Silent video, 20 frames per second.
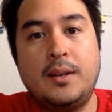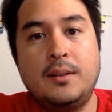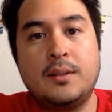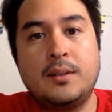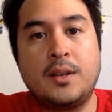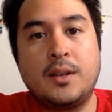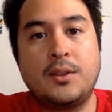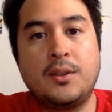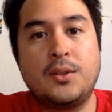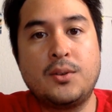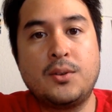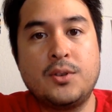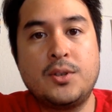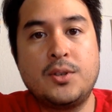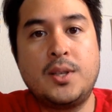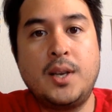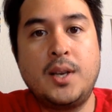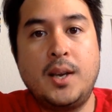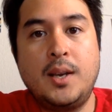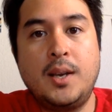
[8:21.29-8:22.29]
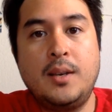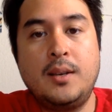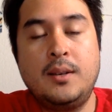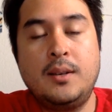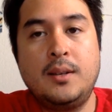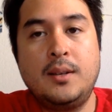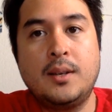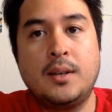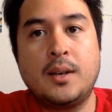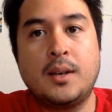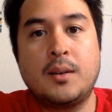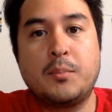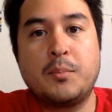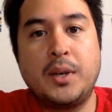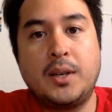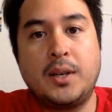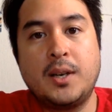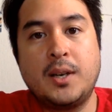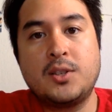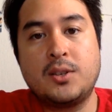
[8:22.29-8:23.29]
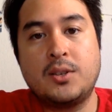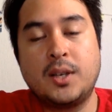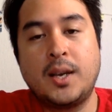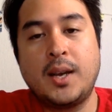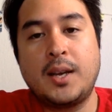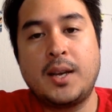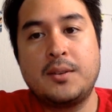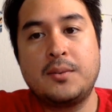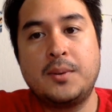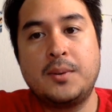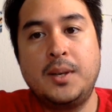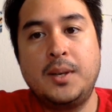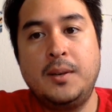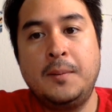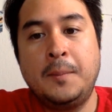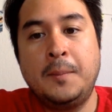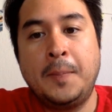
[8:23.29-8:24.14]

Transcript: the Thursday pre-concert gathering,